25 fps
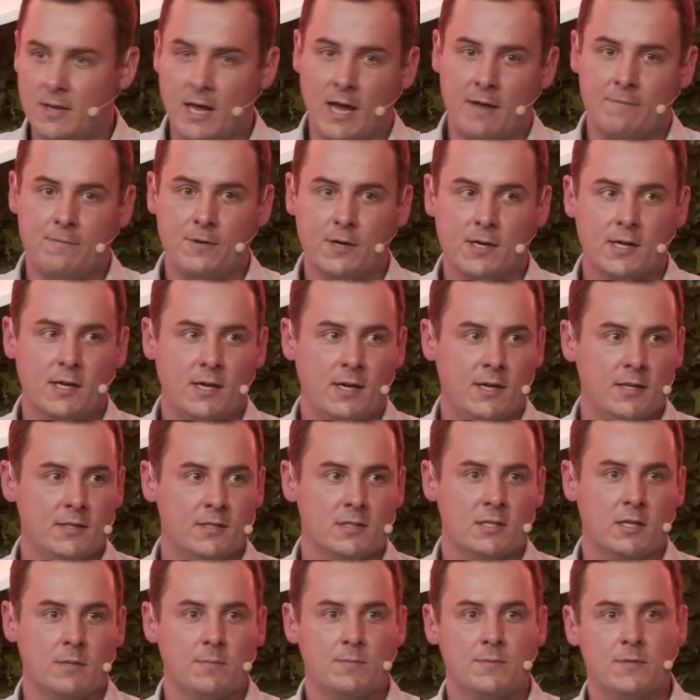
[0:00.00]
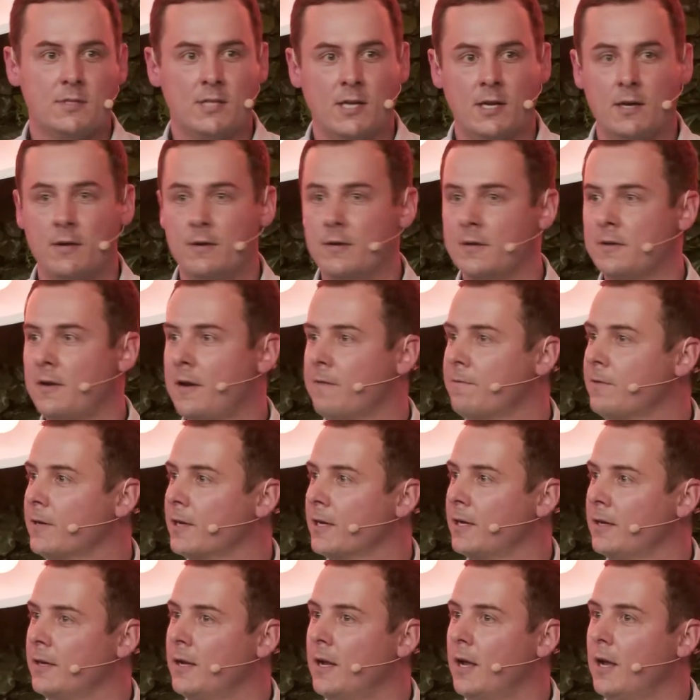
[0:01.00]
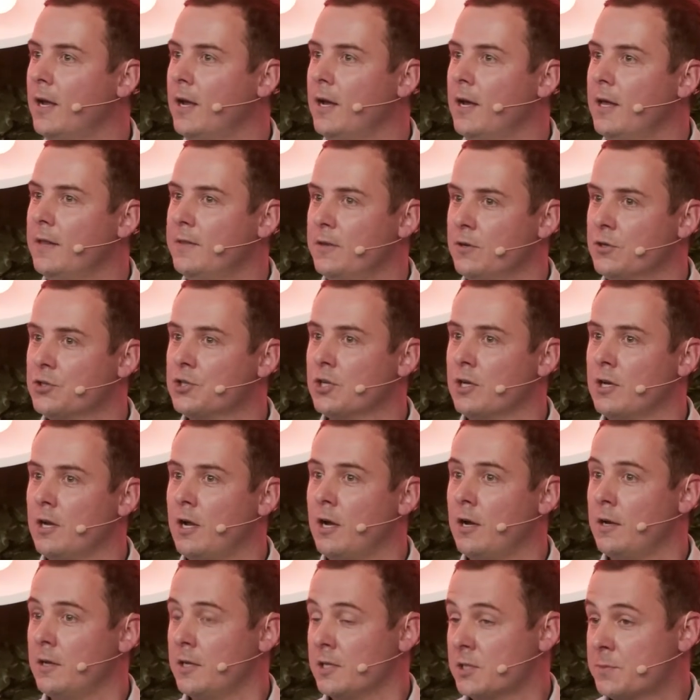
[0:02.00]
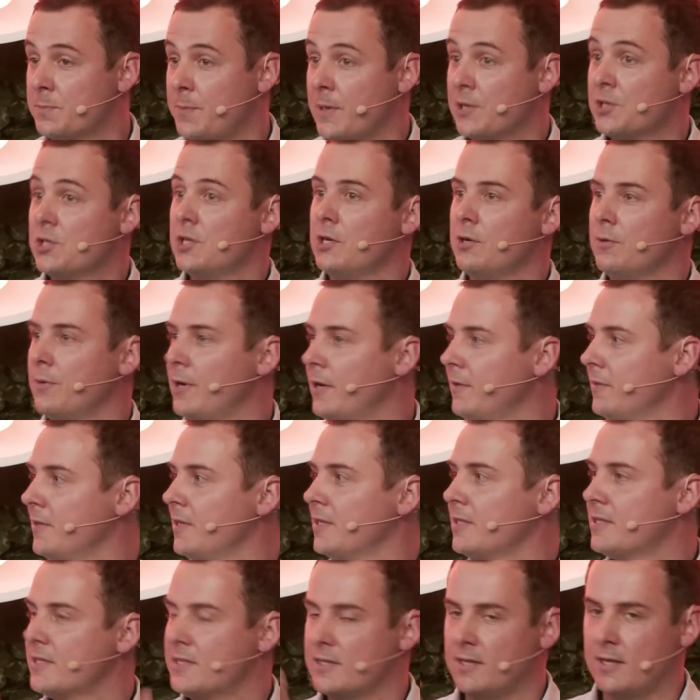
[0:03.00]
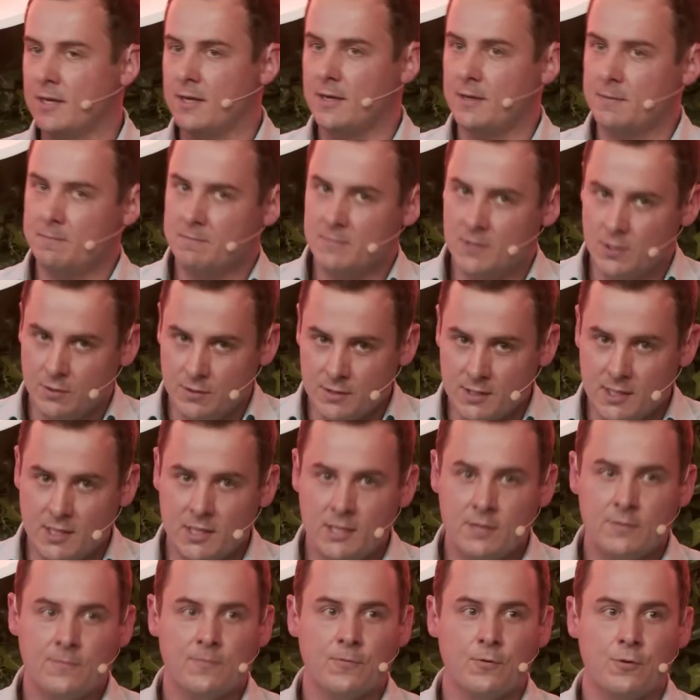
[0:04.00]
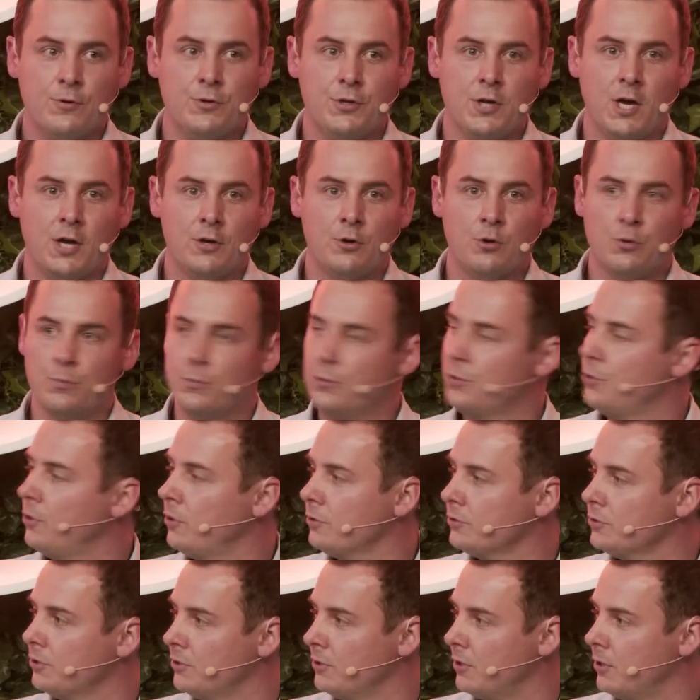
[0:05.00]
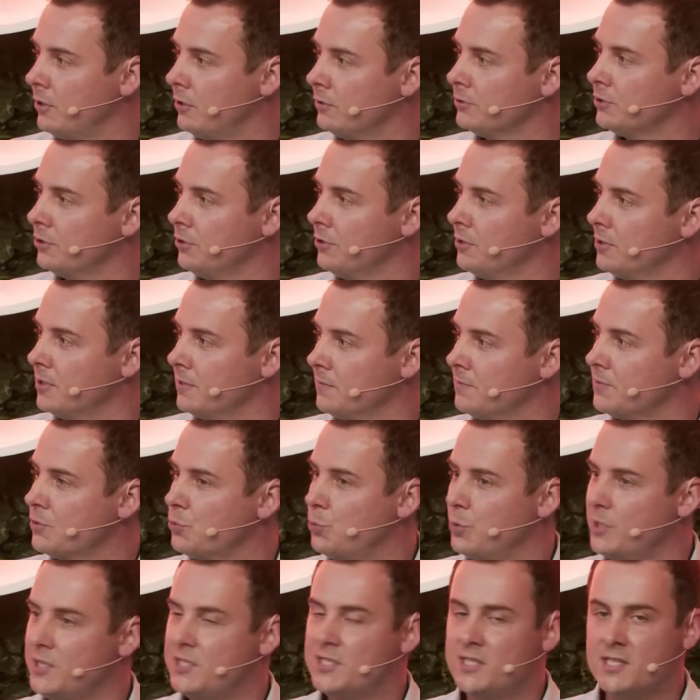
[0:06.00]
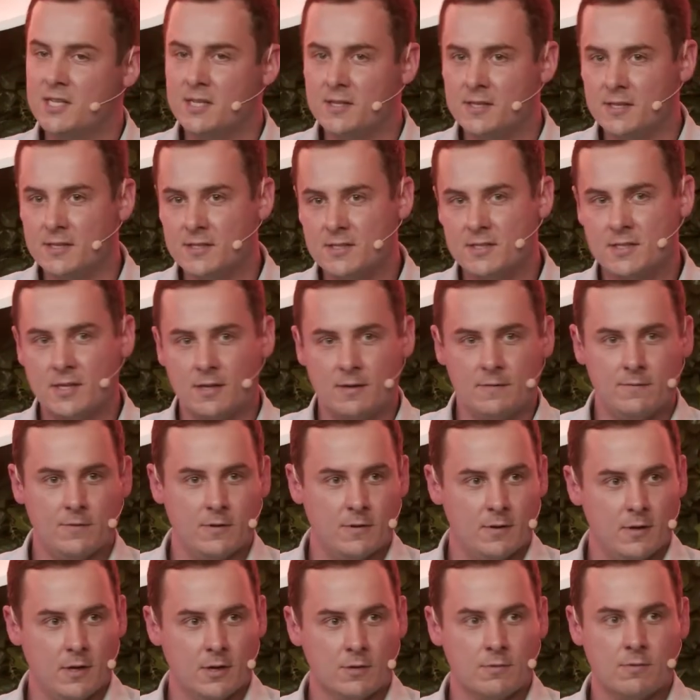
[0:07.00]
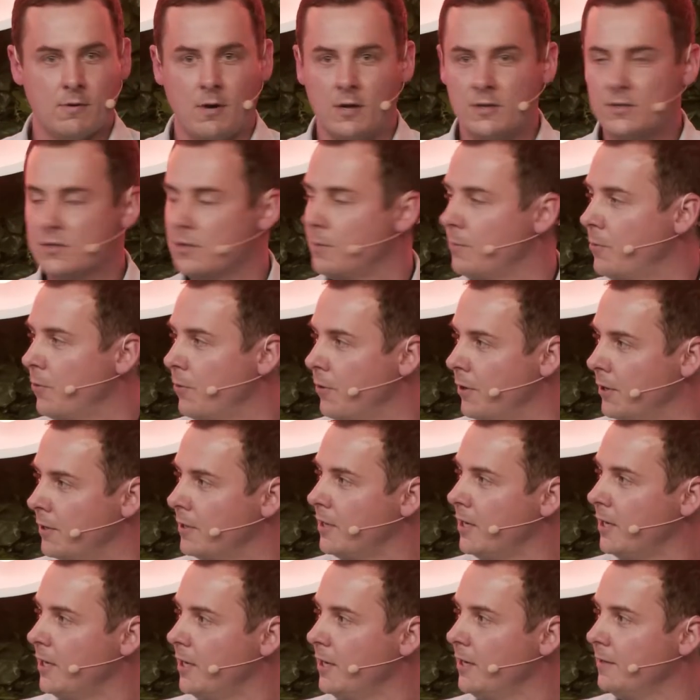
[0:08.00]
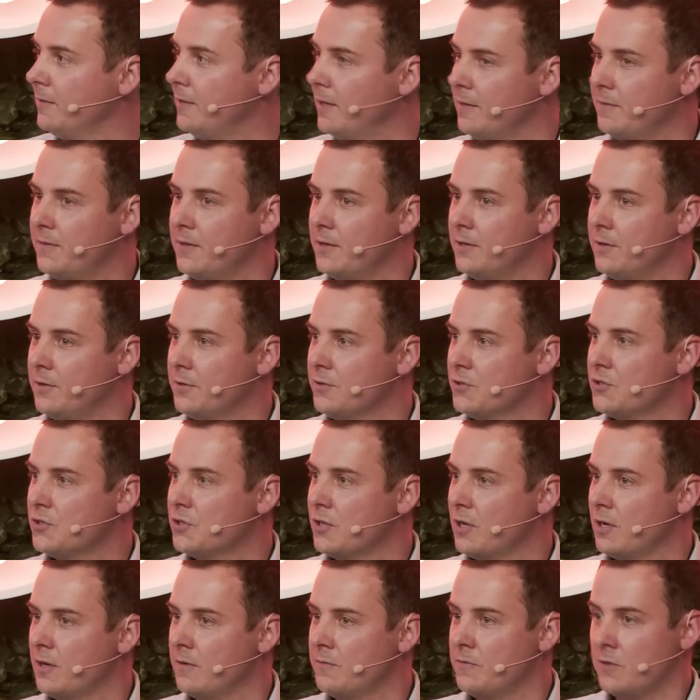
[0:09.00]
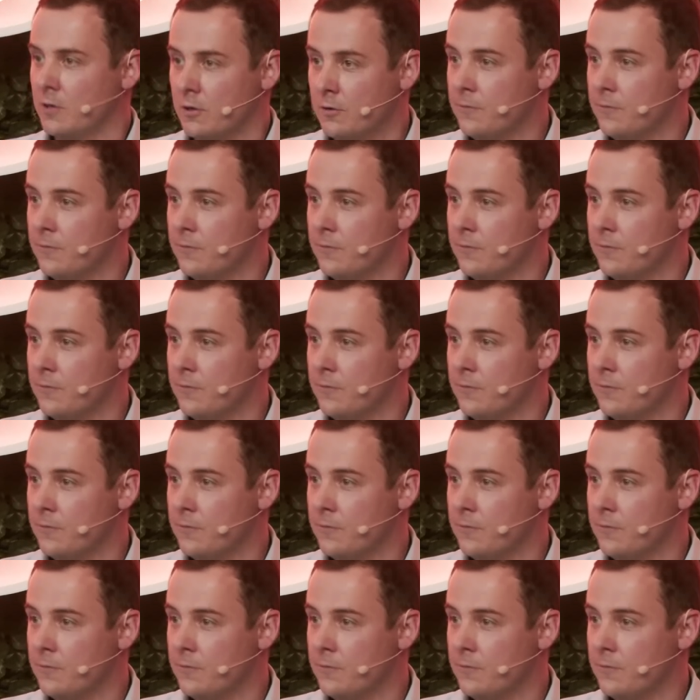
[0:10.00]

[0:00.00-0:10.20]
Africa and sub-Saharan Africa. There's especially around this need for non-hormonal alternatives. We see this kind of across the board, that there are